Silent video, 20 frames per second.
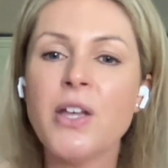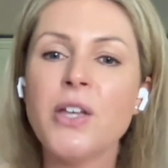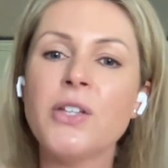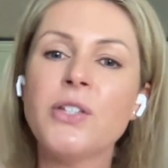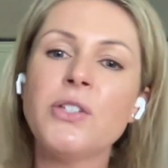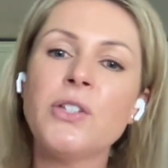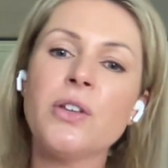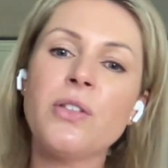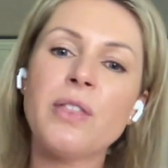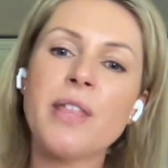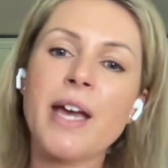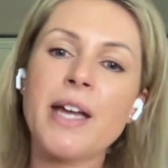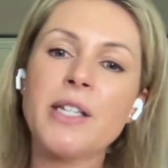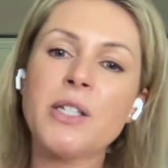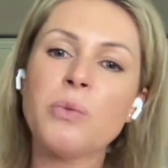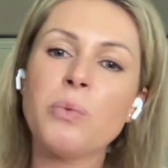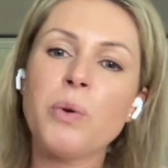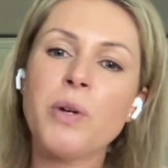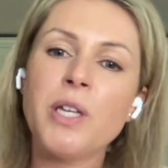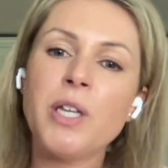So
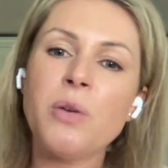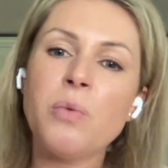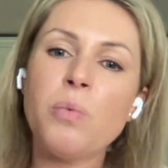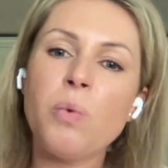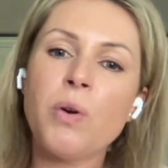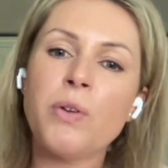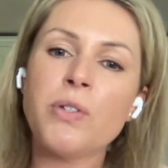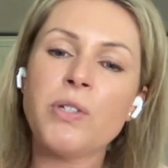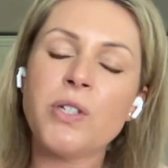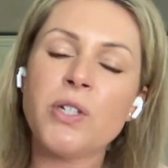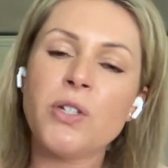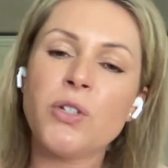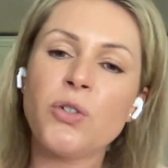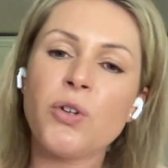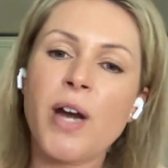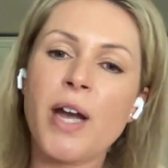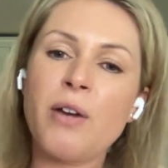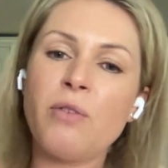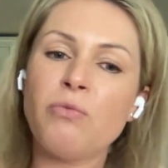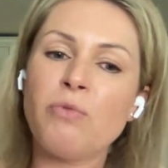that's what you want to
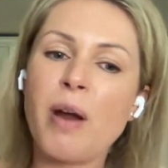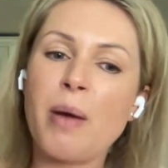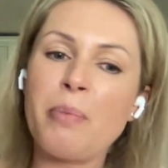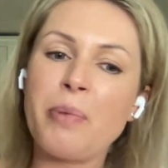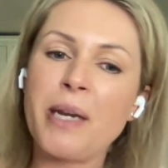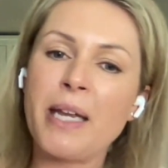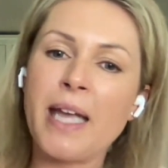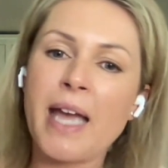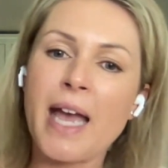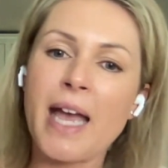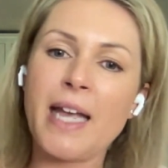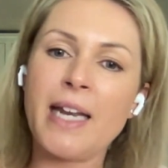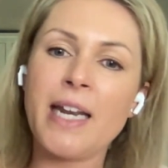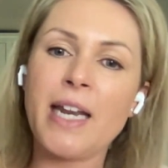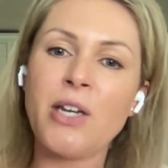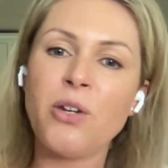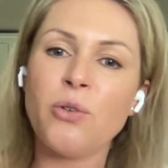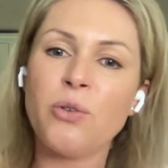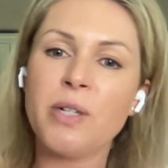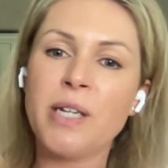try and replicate
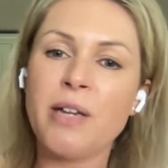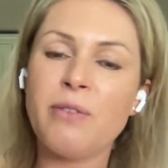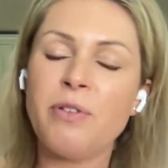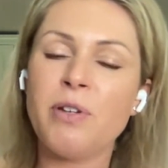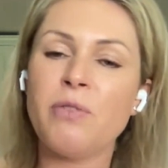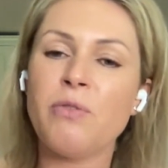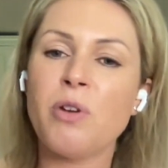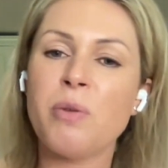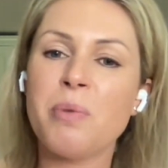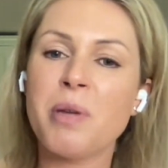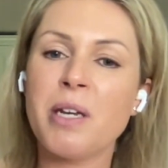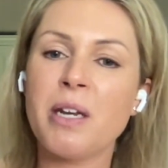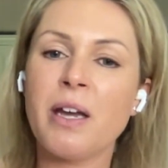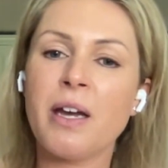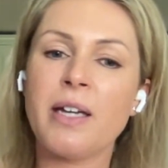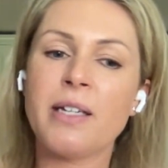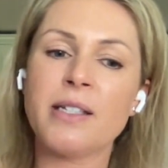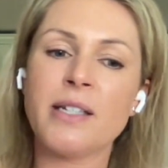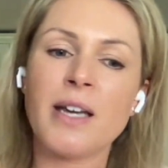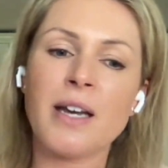in your living room at
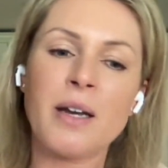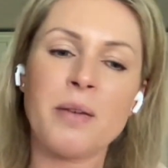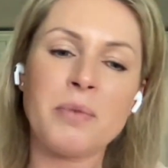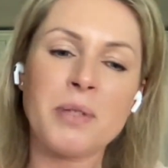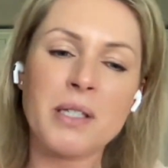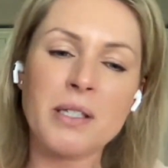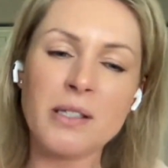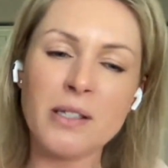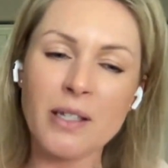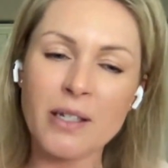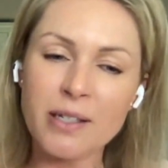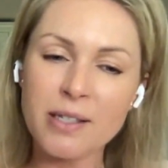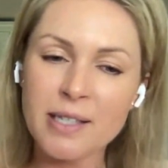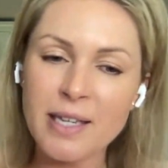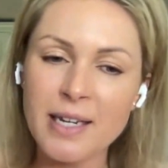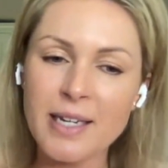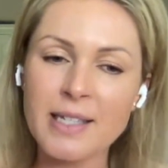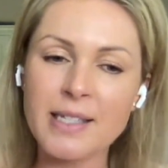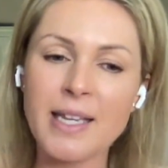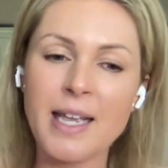nighttime, that
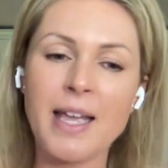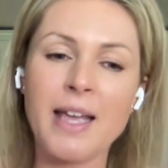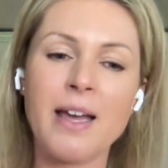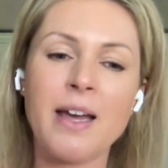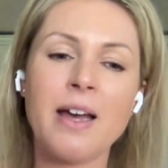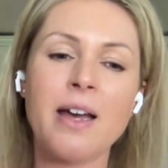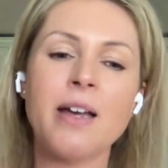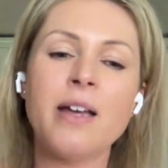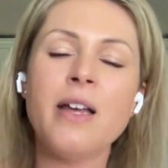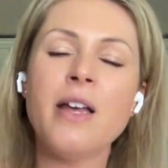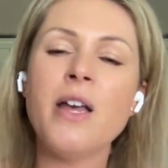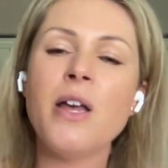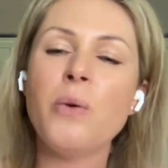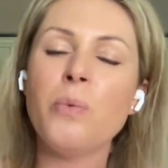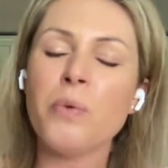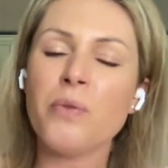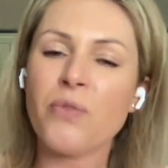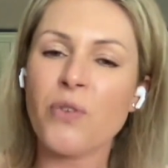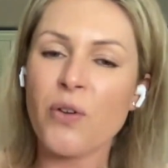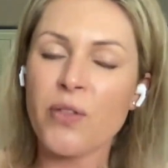sunset is here,
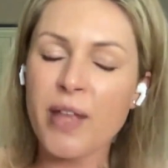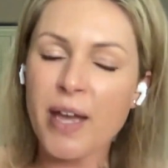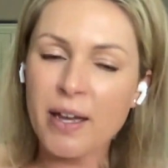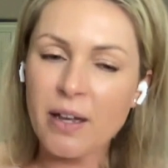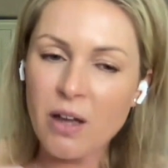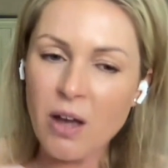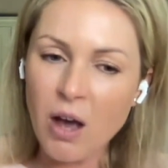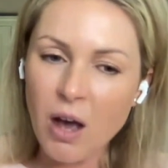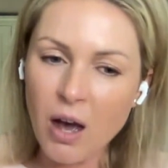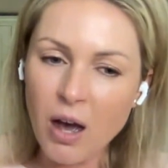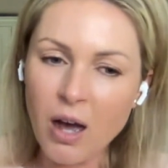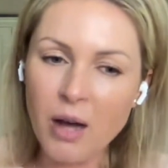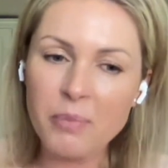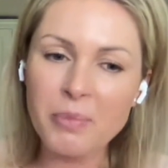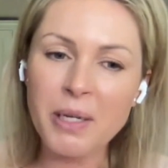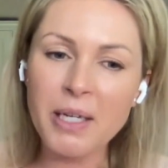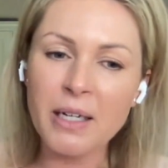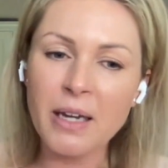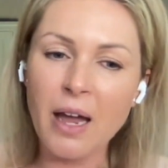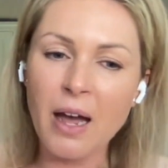we've got that
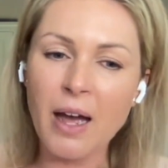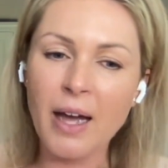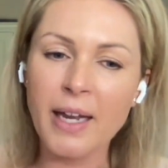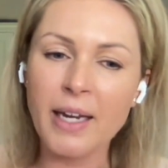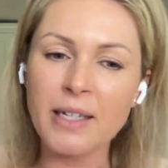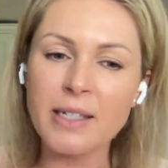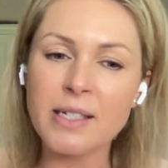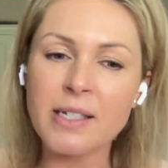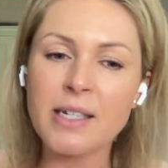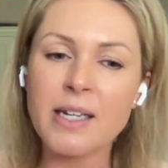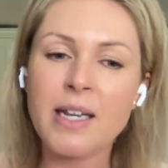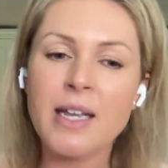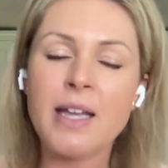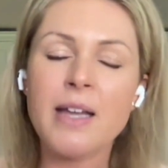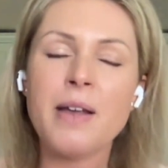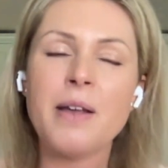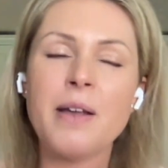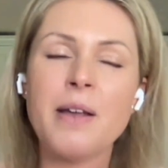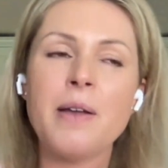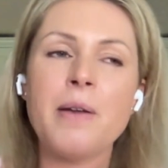calming light,
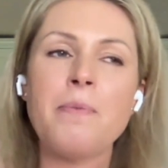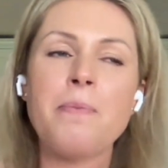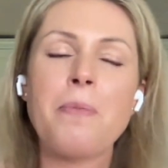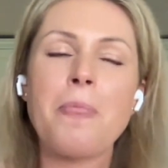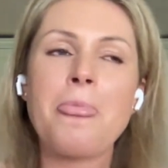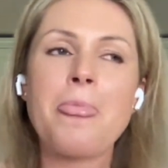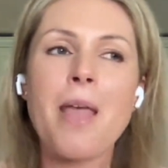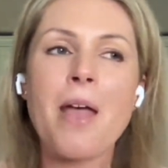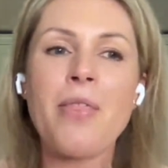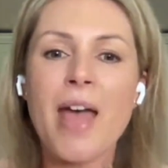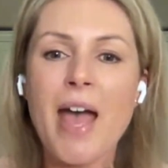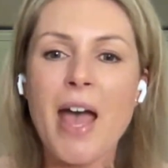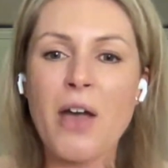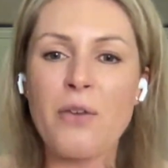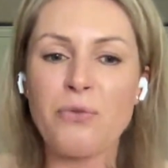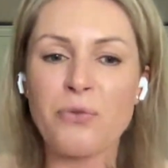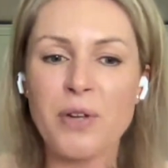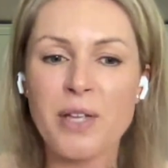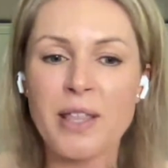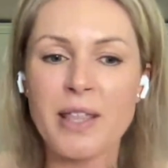and that
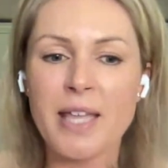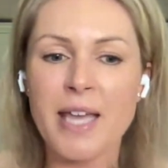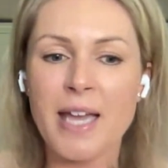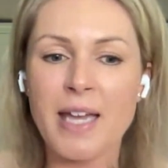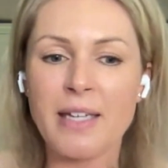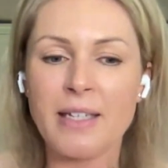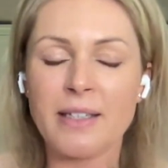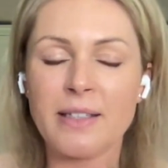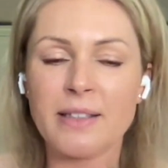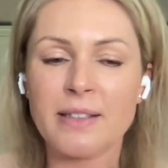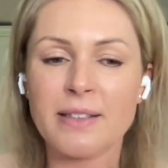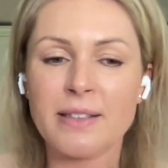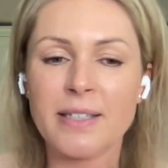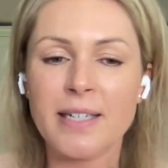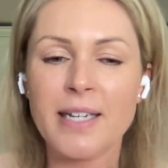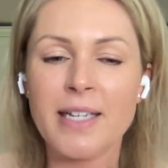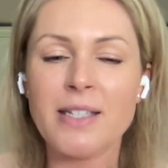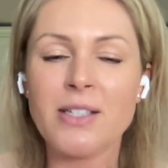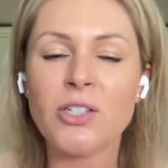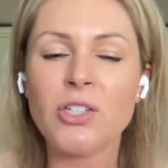everything
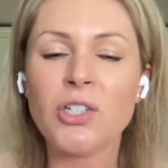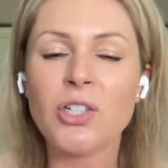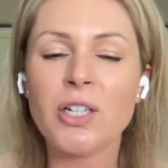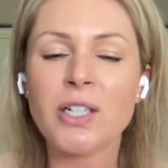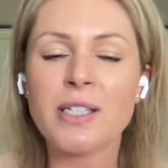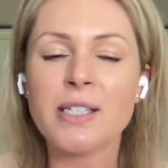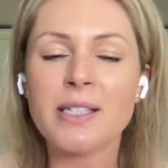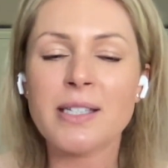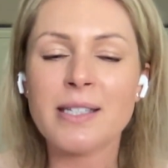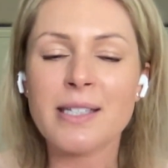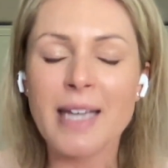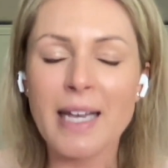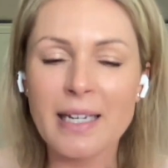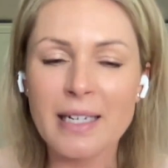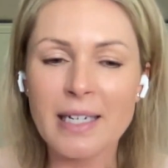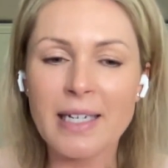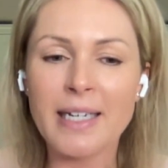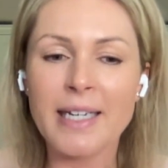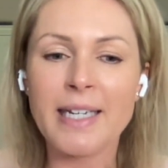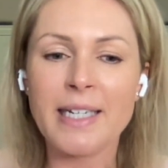is just
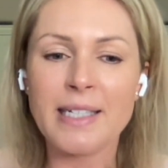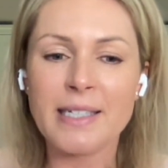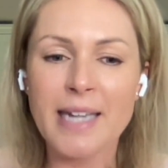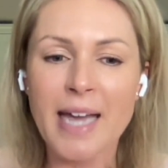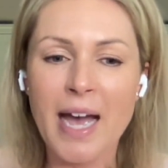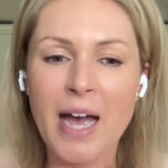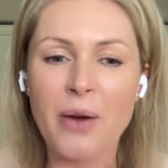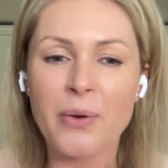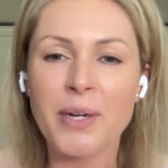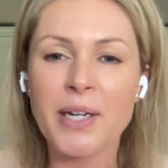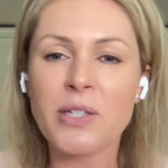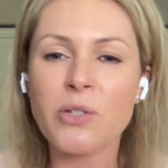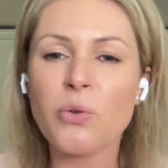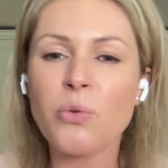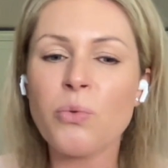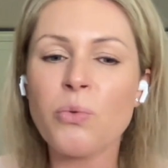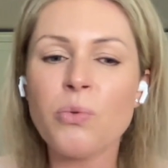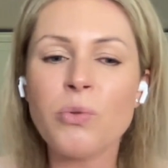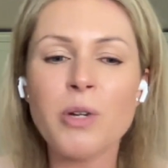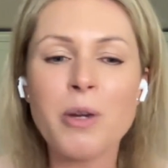settling down. It's
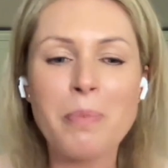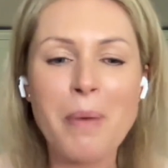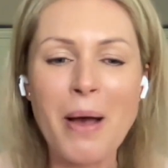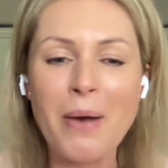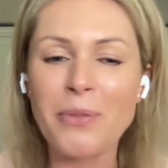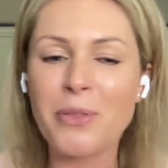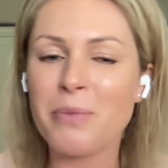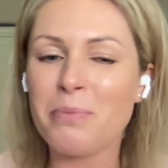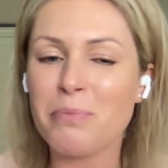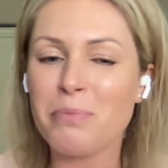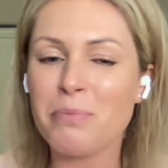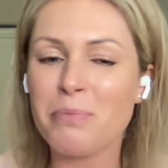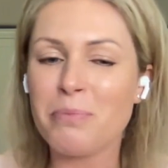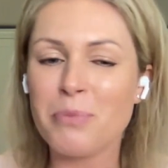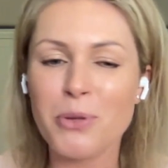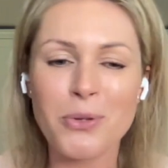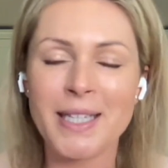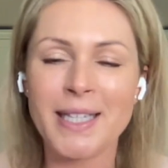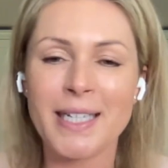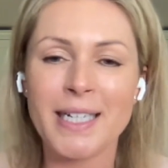all about the
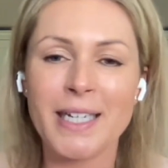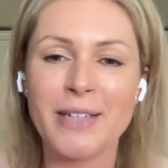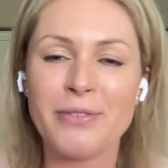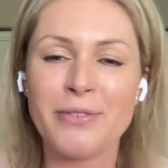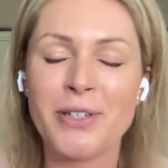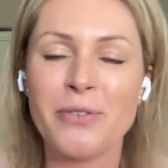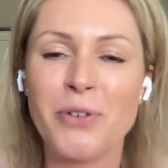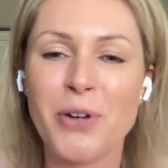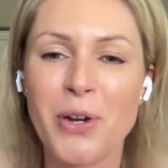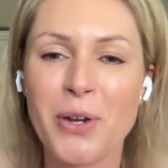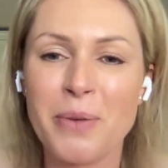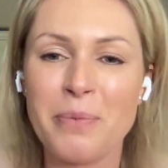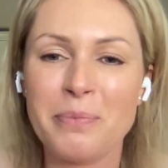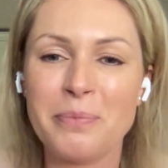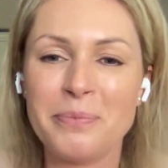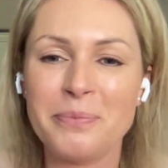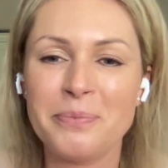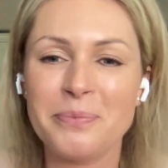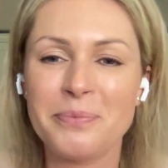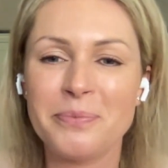mood in the living
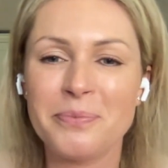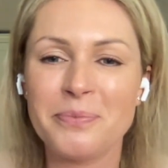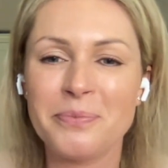room.